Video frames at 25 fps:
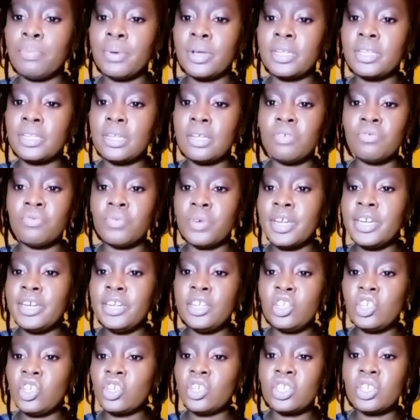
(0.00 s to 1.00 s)
but they
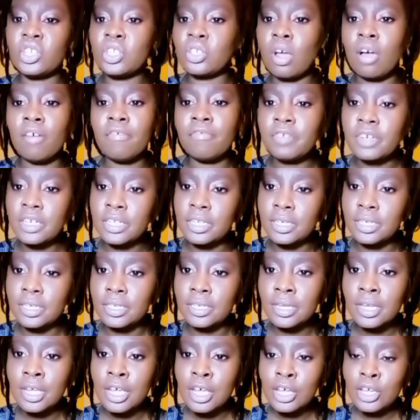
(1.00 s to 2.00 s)
really just
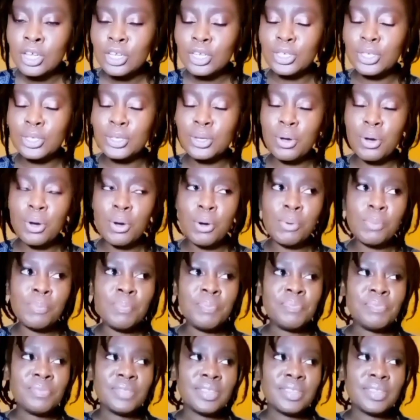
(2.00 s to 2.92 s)
softies. So